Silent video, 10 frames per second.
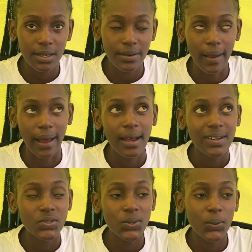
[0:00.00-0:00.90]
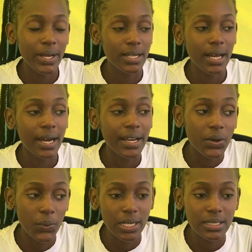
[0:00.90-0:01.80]
yeah so when
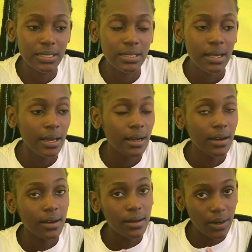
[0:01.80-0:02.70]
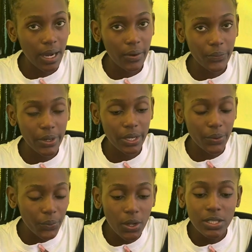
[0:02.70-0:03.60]
he wins we
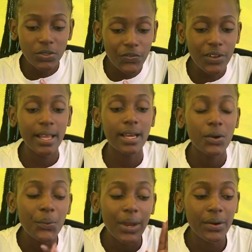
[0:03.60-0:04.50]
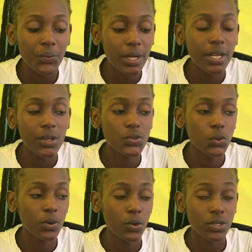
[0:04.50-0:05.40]
we also feel like we are winning too
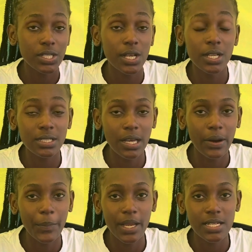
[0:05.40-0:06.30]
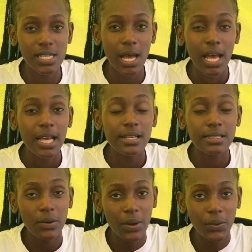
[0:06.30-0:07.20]
because he's our mentor he's
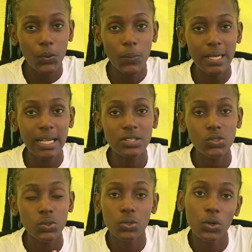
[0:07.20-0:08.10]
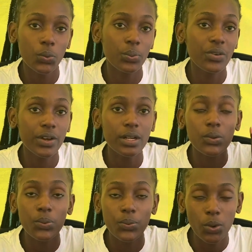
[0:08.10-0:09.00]
the one who made us to know even
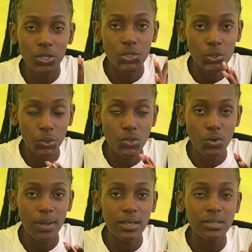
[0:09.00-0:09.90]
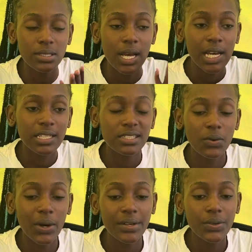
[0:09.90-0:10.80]
what youtube is he's
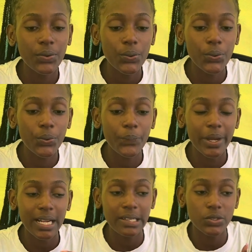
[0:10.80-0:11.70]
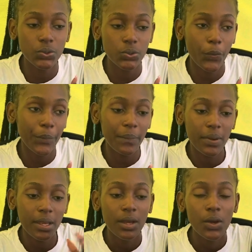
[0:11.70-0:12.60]
the one who made us to know
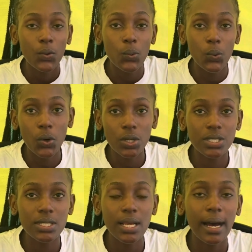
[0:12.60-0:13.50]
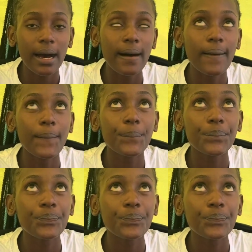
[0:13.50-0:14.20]
maybe what um,